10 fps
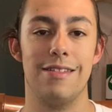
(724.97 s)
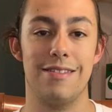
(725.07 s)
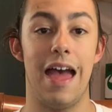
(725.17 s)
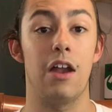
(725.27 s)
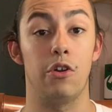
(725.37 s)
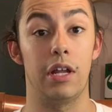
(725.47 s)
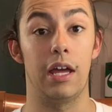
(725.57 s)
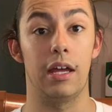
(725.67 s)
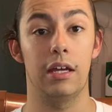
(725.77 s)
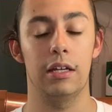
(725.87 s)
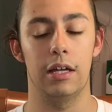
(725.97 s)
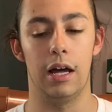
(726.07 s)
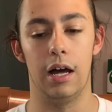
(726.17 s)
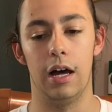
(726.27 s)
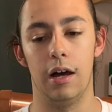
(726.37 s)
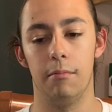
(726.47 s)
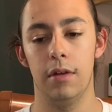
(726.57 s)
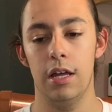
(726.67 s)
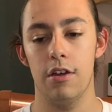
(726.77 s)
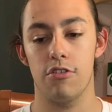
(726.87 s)
Saturday.
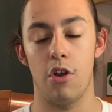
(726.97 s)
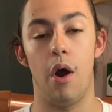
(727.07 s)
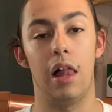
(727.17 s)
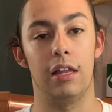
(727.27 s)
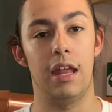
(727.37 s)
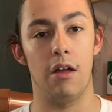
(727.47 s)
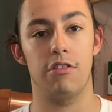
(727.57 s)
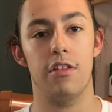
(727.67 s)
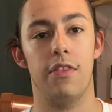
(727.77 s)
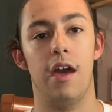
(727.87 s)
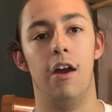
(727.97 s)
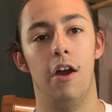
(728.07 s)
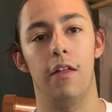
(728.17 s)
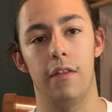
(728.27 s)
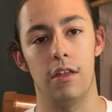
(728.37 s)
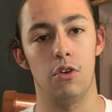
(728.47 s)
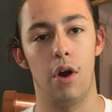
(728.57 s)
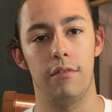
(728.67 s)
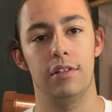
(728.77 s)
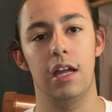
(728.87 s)
So I'll announce it there, and then you'll
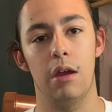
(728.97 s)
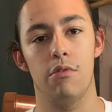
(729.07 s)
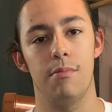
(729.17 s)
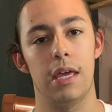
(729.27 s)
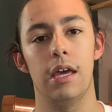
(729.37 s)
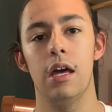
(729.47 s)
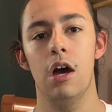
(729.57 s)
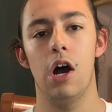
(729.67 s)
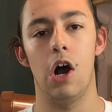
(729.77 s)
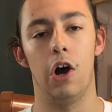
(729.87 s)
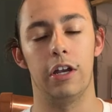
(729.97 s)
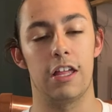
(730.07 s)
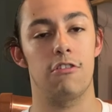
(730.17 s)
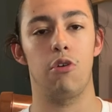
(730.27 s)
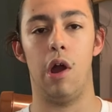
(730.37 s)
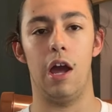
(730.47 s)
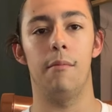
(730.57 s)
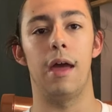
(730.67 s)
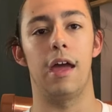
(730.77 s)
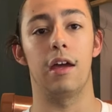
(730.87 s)
have to get with me on
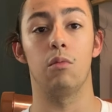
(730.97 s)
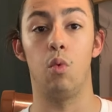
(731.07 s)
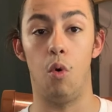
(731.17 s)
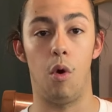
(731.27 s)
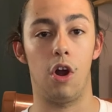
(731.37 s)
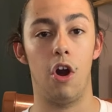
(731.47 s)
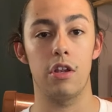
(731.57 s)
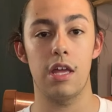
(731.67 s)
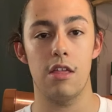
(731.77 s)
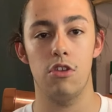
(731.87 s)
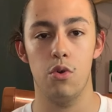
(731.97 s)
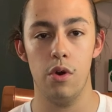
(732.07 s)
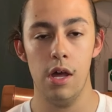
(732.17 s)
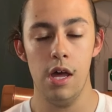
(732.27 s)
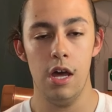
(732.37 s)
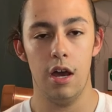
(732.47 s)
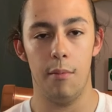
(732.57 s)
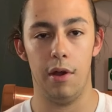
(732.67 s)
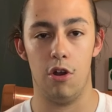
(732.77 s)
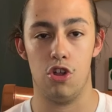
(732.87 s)
Instagram, and we'll work on getting you a
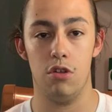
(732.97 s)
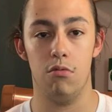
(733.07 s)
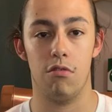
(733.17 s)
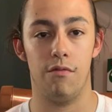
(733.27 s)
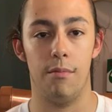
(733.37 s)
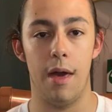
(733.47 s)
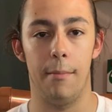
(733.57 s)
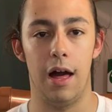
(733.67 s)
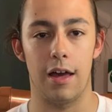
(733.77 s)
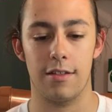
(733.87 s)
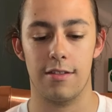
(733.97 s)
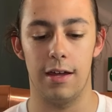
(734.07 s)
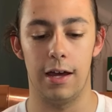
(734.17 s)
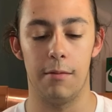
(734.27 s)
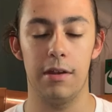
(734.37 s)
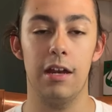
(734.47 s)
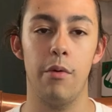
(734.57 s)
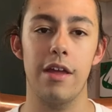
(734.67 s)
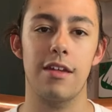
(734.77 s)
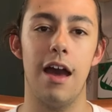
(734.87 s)
pair of shoes from that box. But
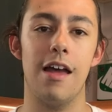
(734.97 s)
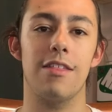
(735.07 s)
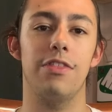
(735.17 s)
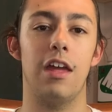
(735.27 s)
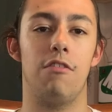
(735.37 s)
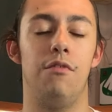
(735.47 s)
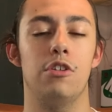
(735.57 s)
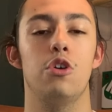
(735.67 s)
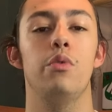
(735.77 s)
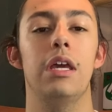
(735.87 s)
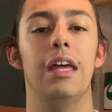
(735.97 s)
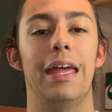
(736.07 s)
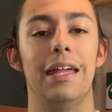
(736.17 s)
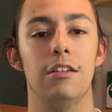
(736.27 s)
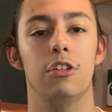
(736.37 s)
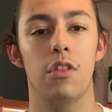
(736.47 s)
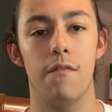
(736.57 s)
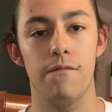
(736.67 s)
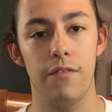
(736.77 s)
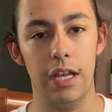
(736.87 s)
anyways, guys, thanks for tuning into the
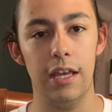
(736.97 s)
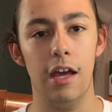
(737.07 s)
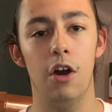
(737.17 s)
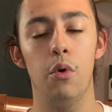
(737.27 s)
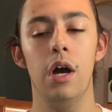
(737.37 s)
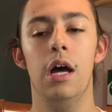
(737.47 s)
video.